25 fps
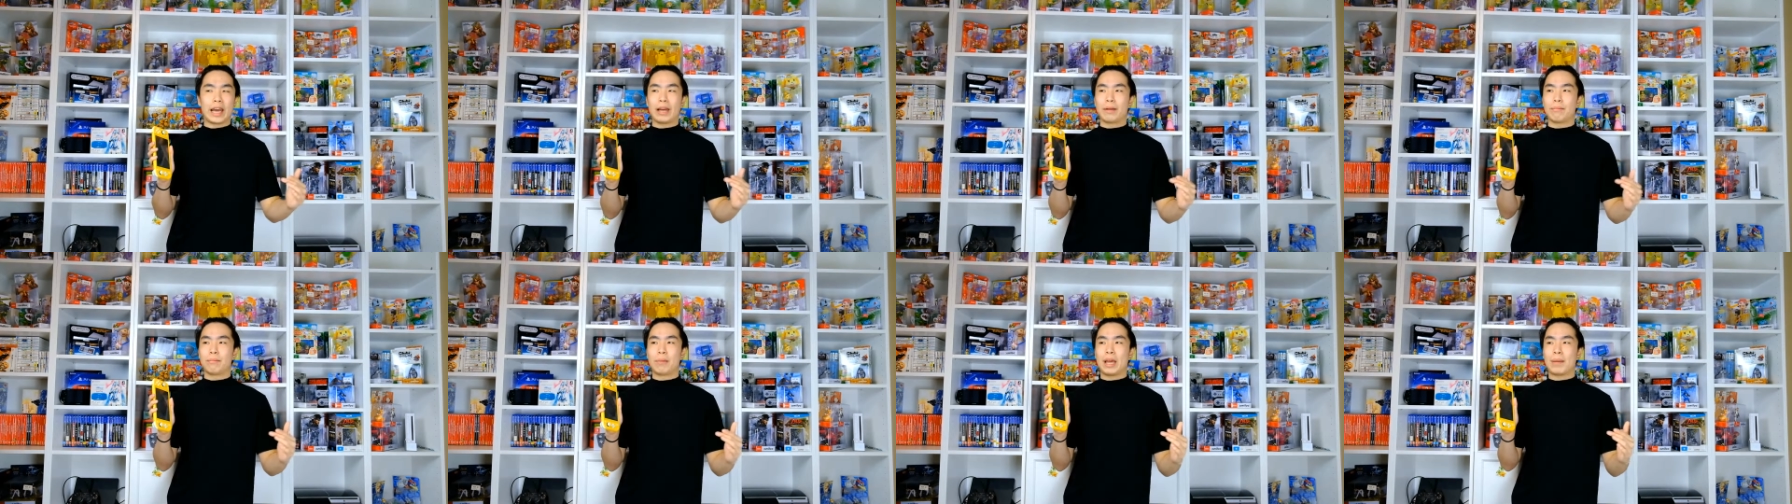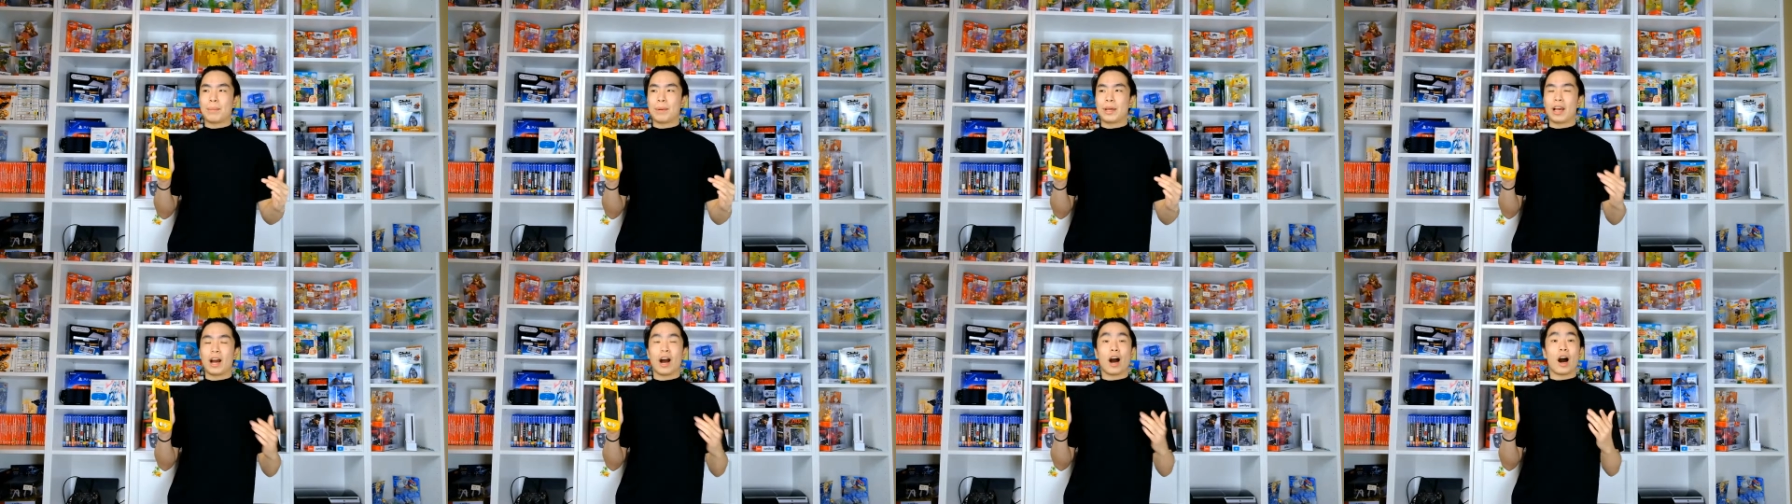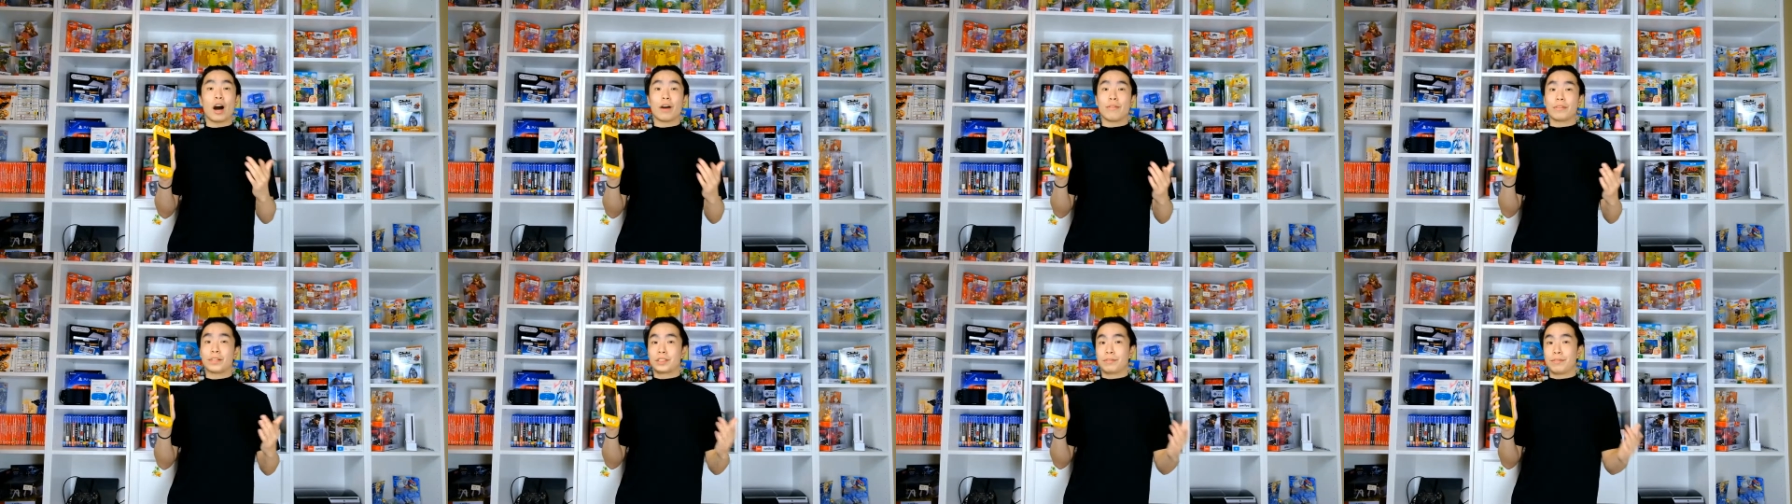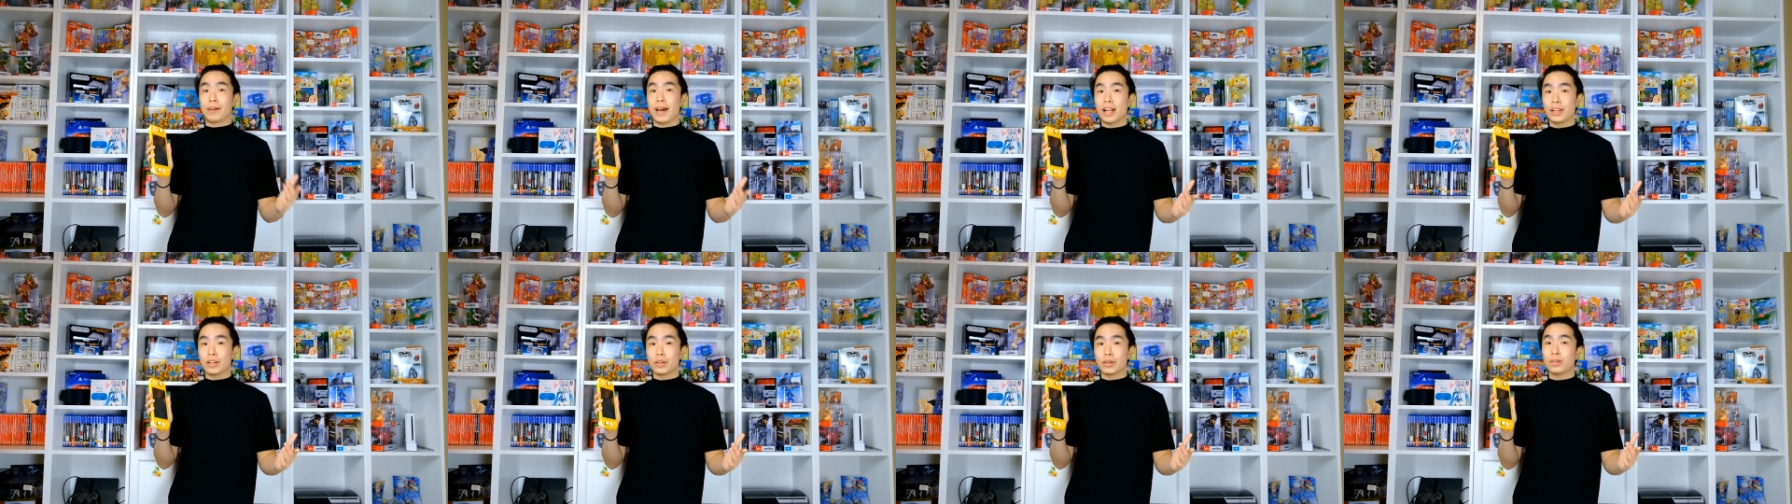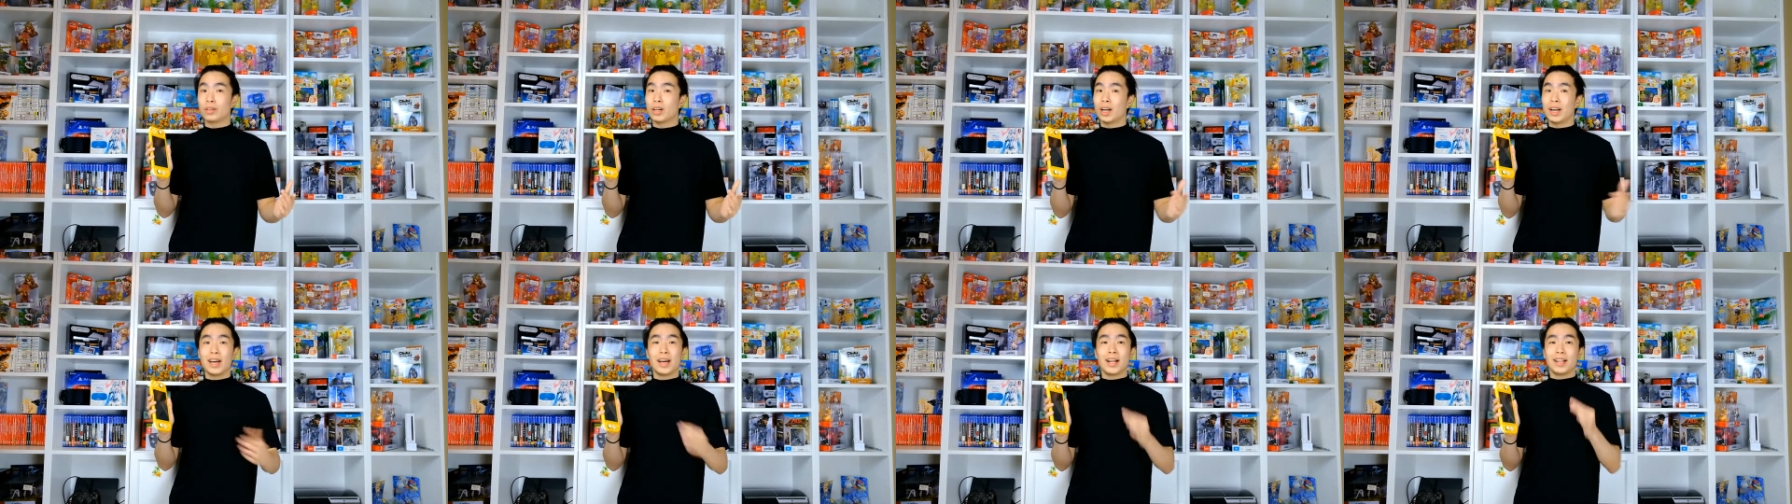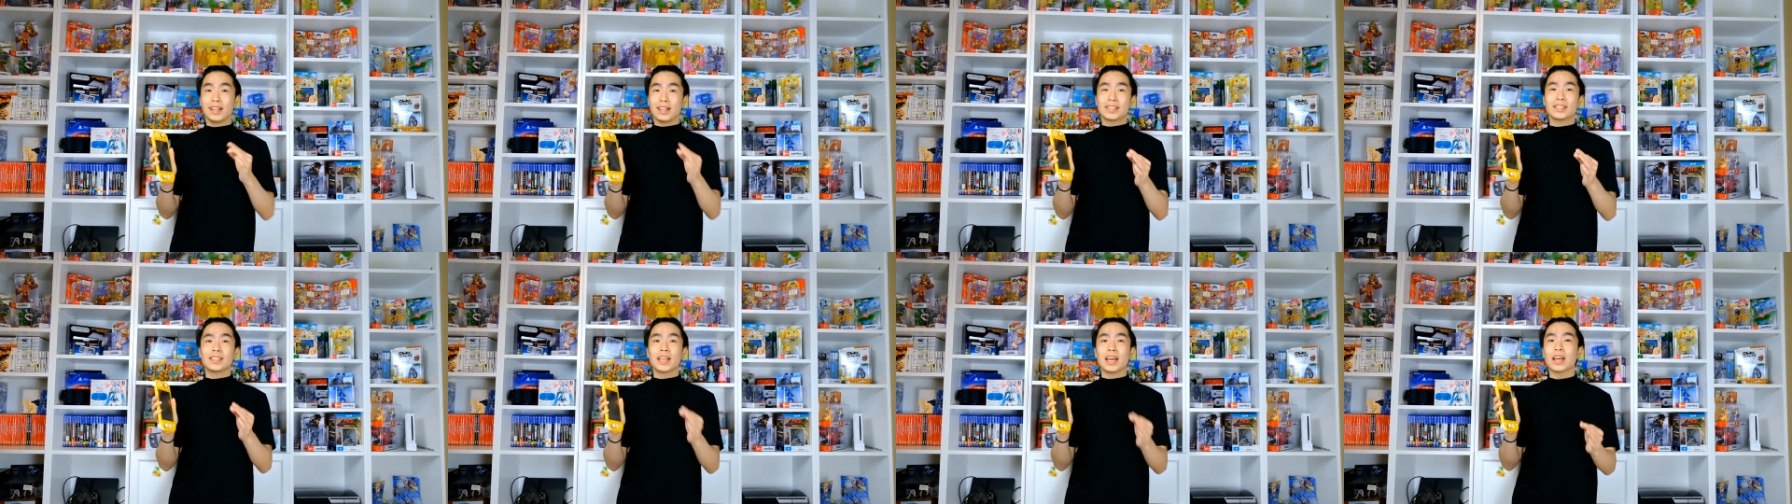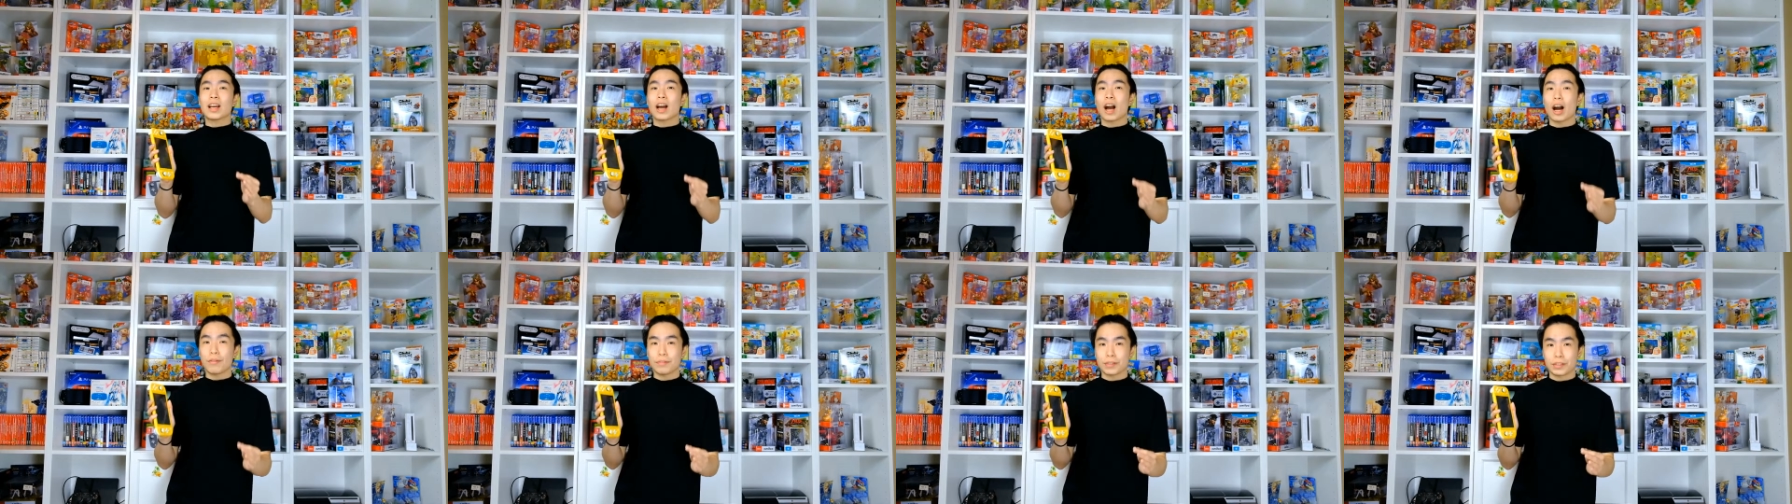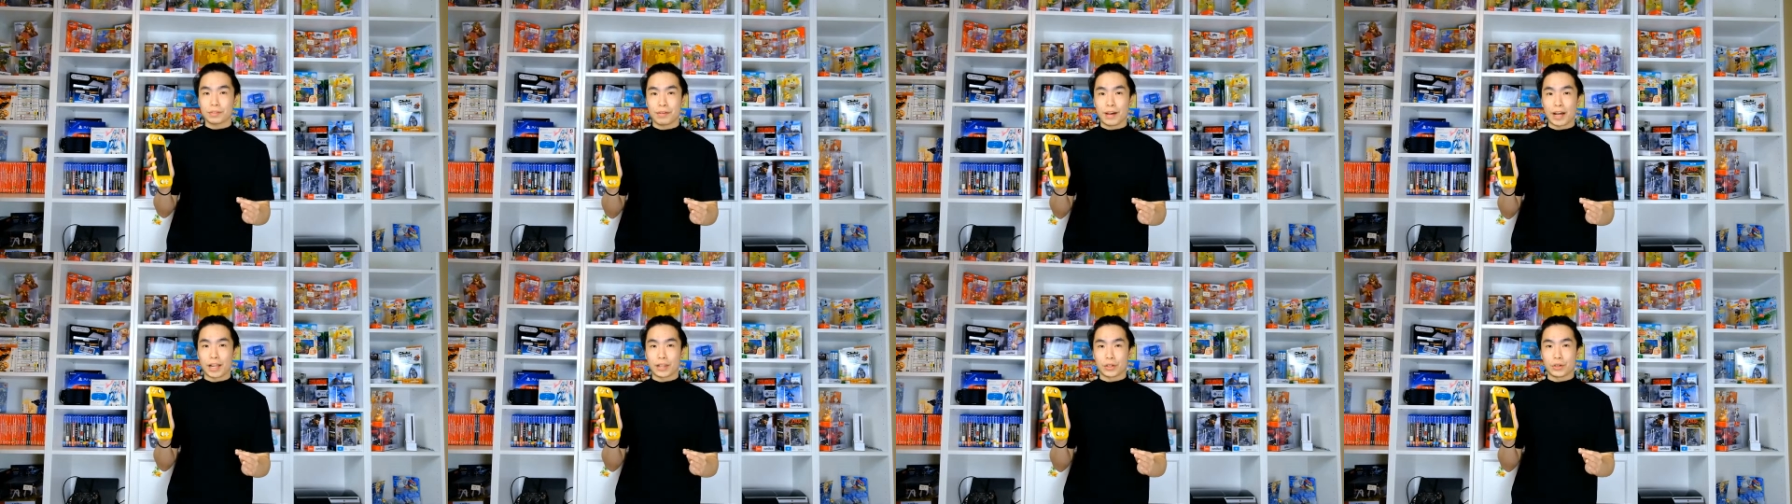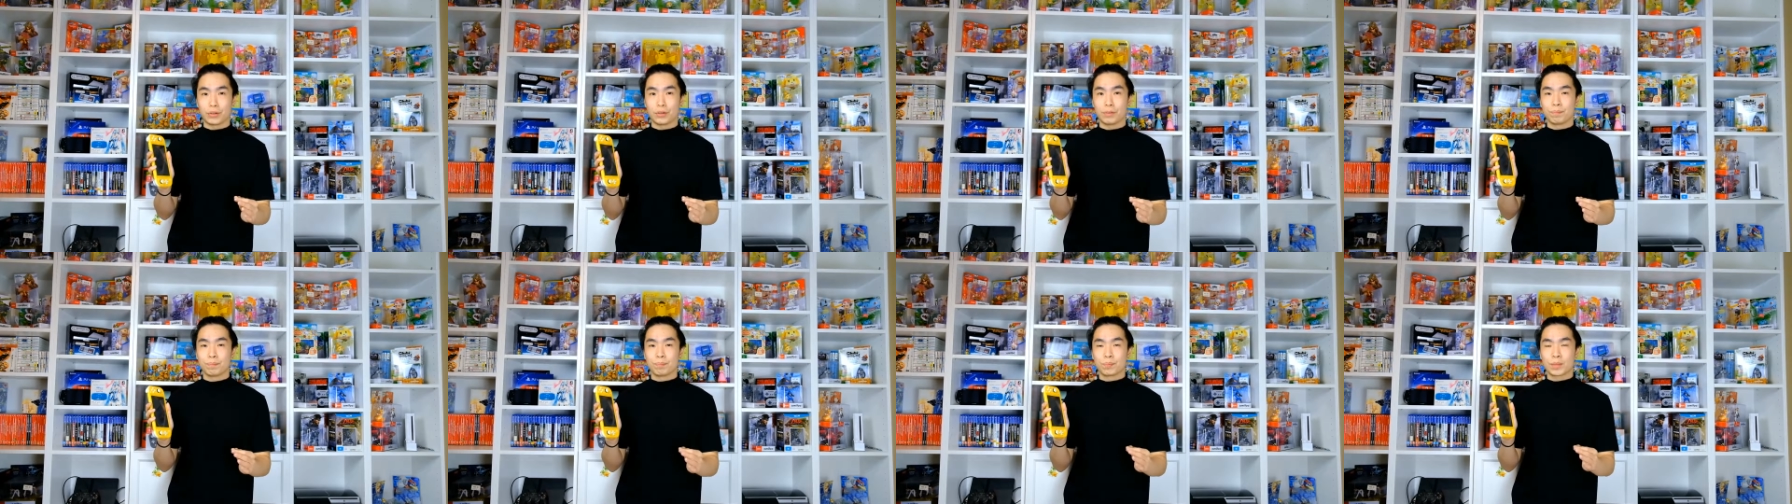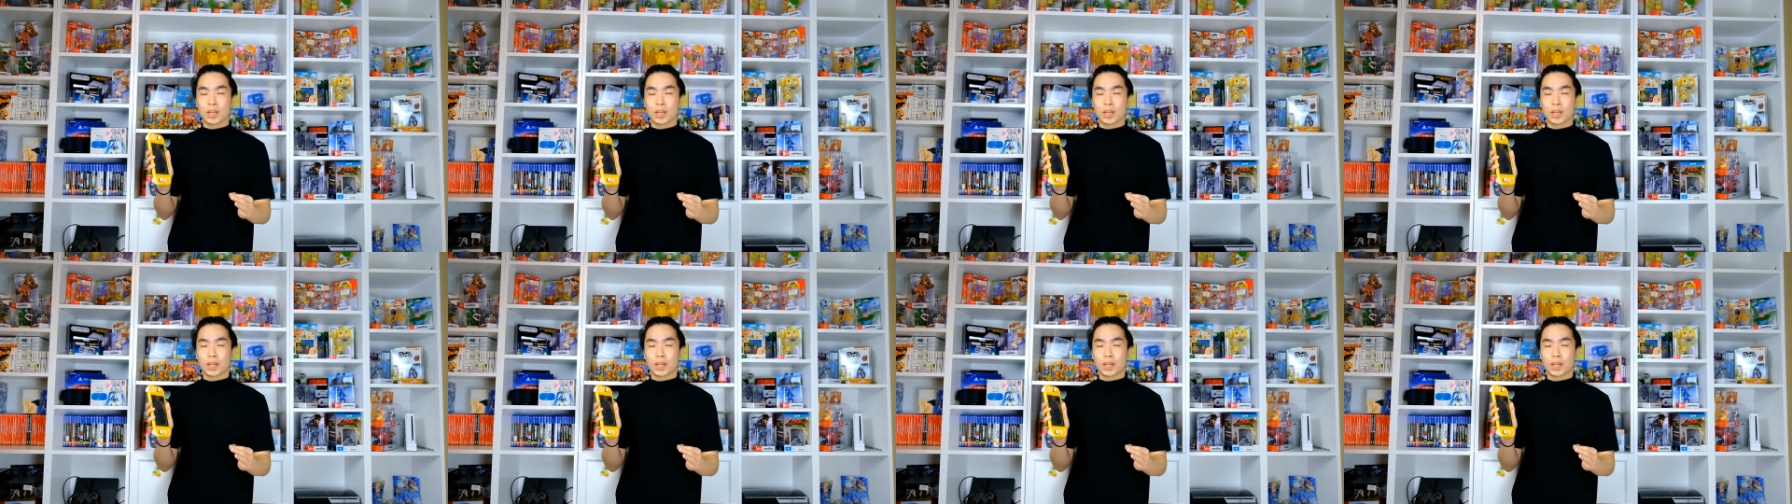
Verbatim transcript: at maybe half its value. Let's take half its value.